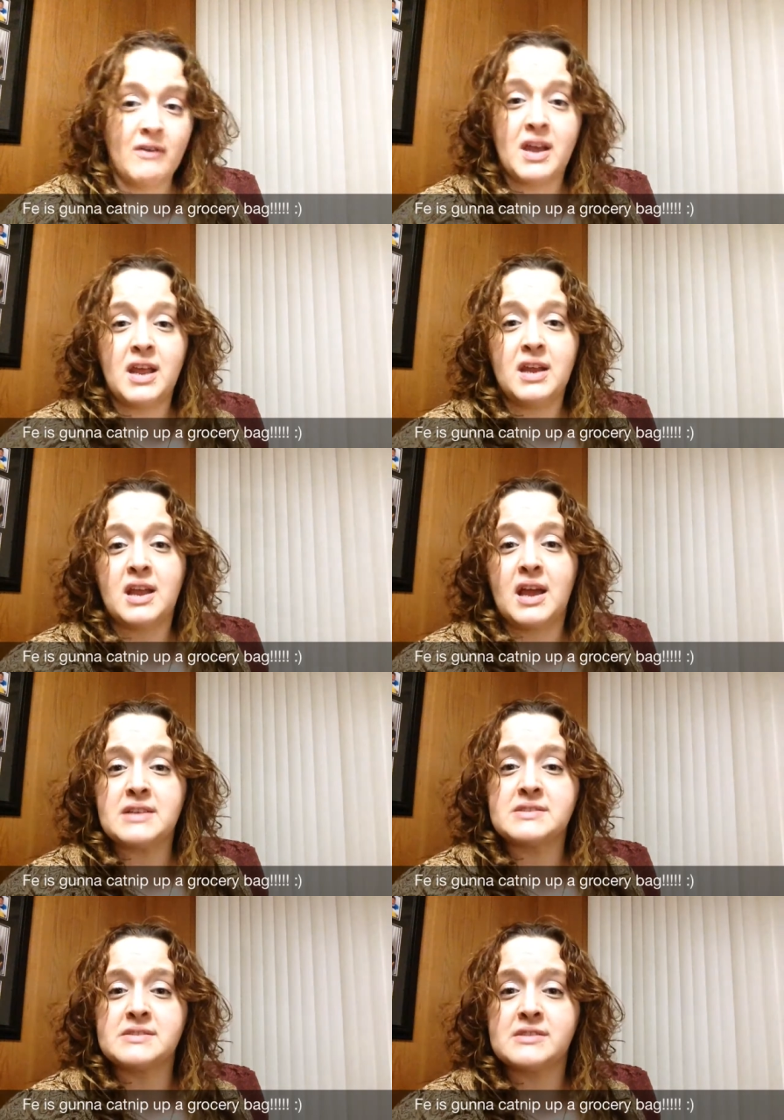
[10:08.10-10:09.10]
know, I've got eight
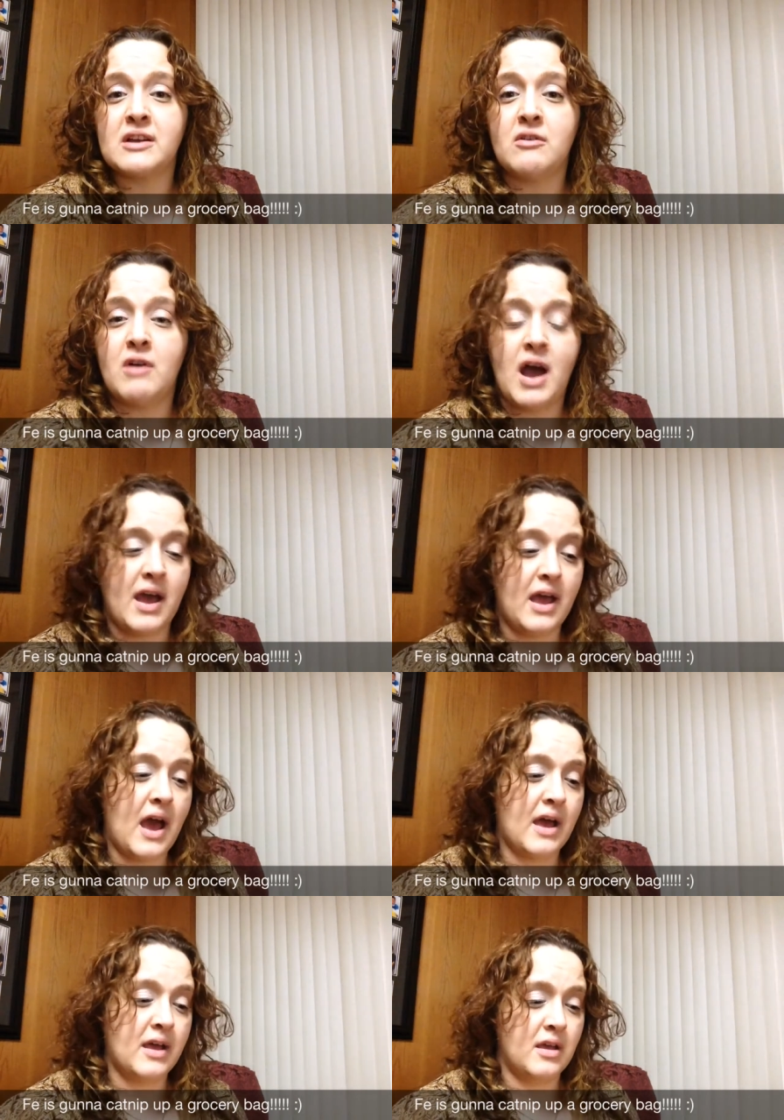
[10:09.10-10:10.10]
cats, so
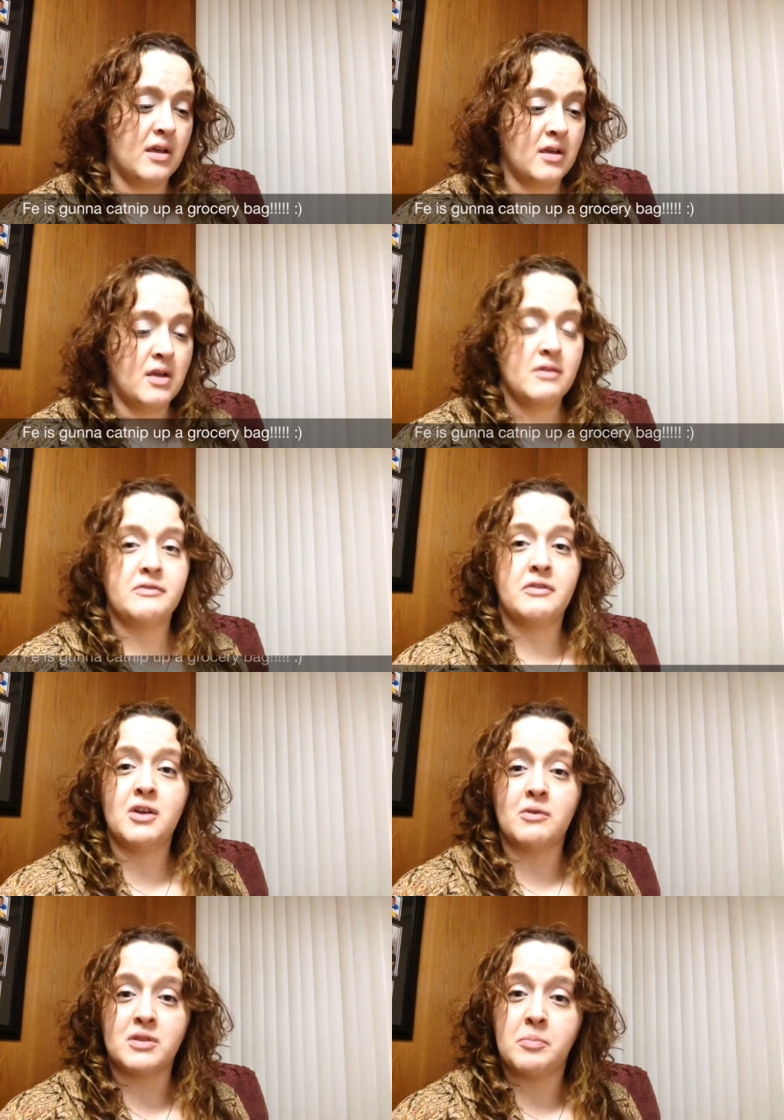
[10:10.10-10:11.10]
I, I
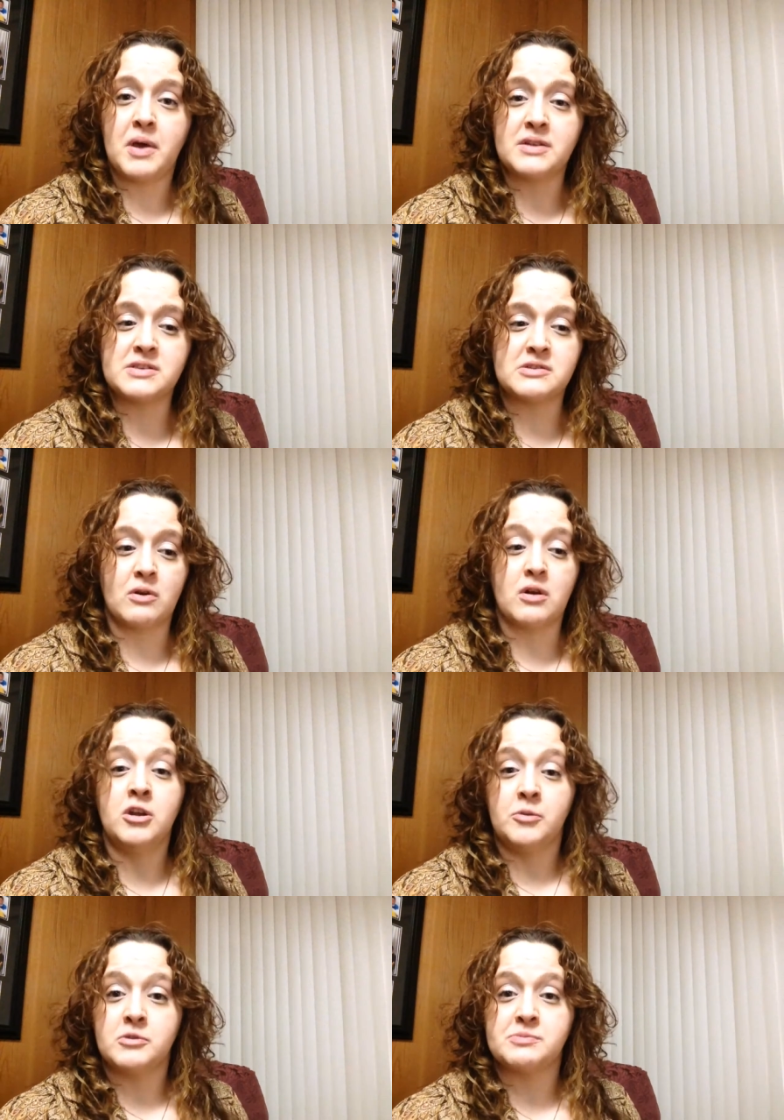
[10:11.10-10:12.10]
frequent the pet
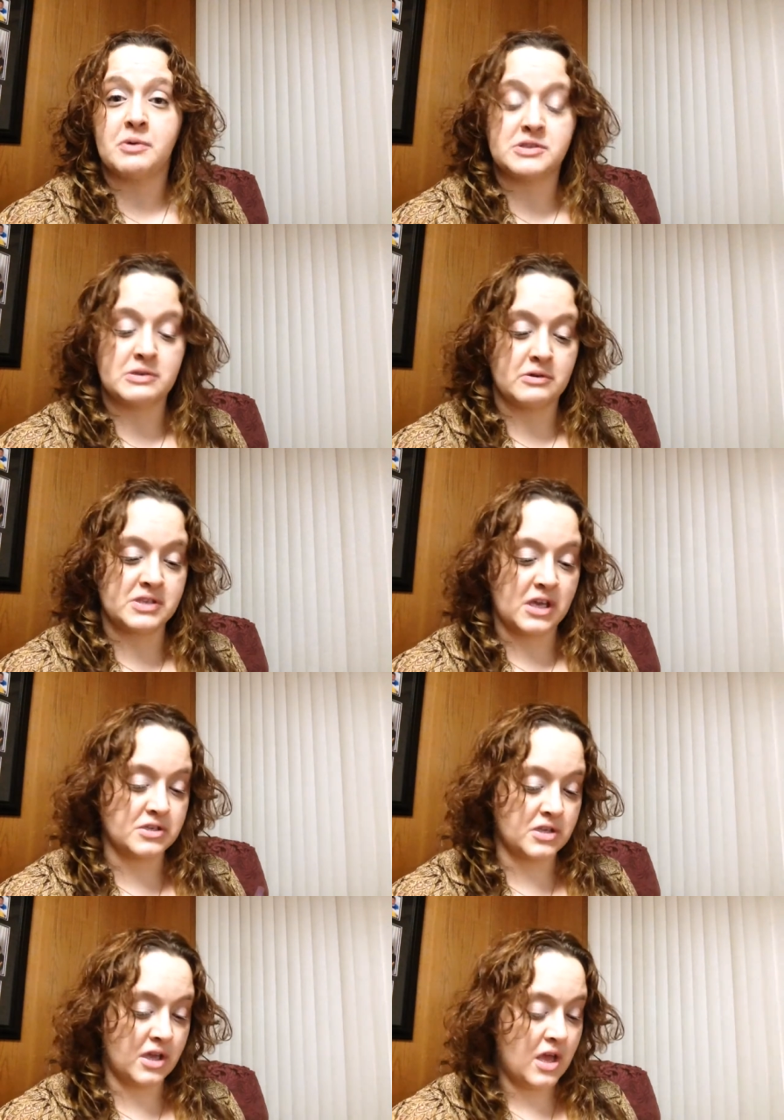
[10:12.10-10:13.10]
store, numerous pet stores
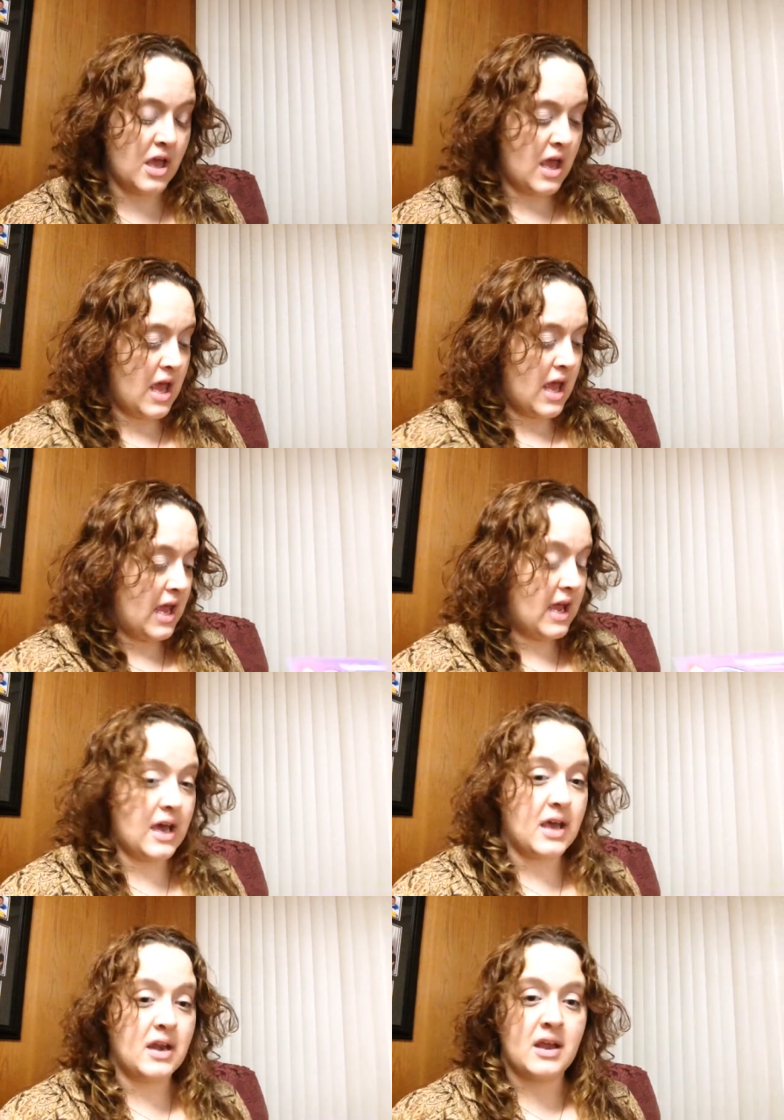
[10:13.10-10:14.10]
actually,
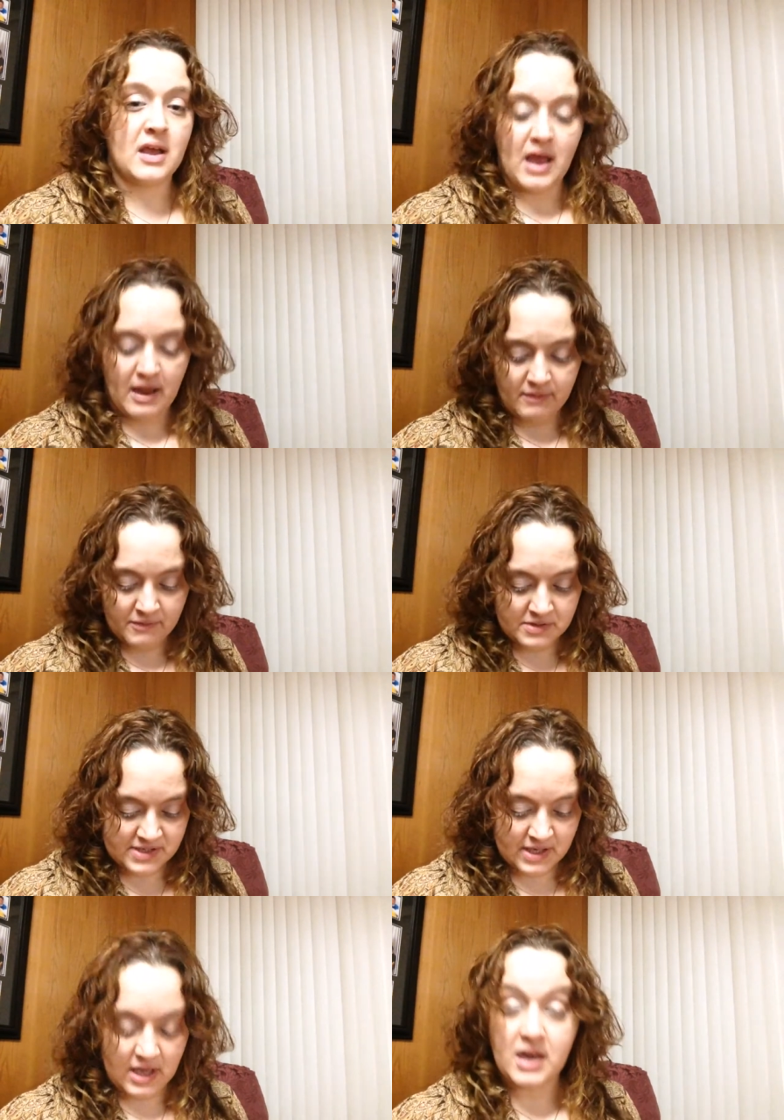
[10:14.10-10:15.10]
and I've
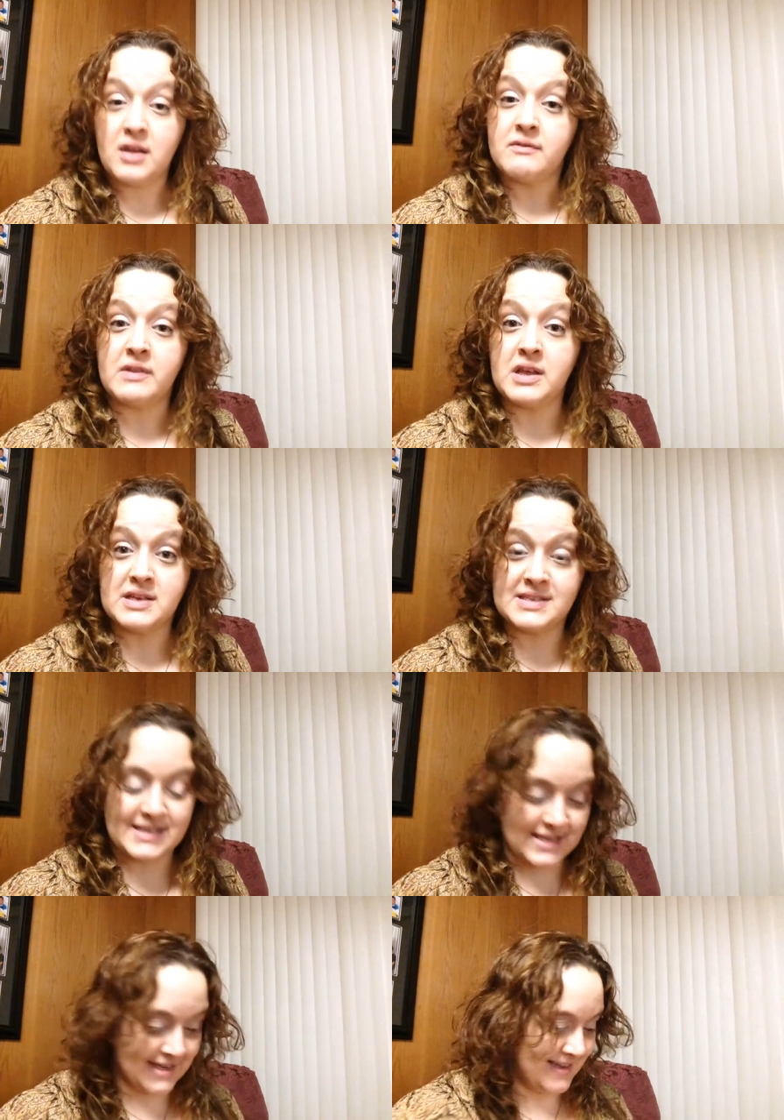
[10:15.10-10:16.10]
never seen any of
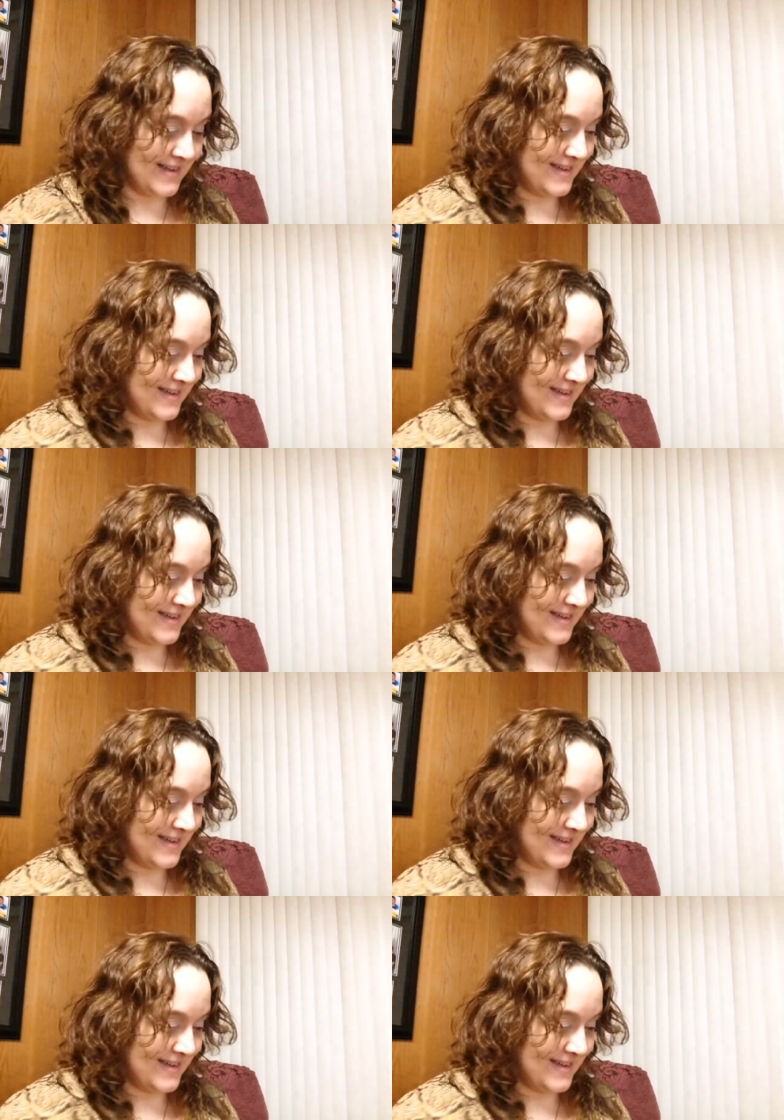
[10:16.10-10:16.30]
these.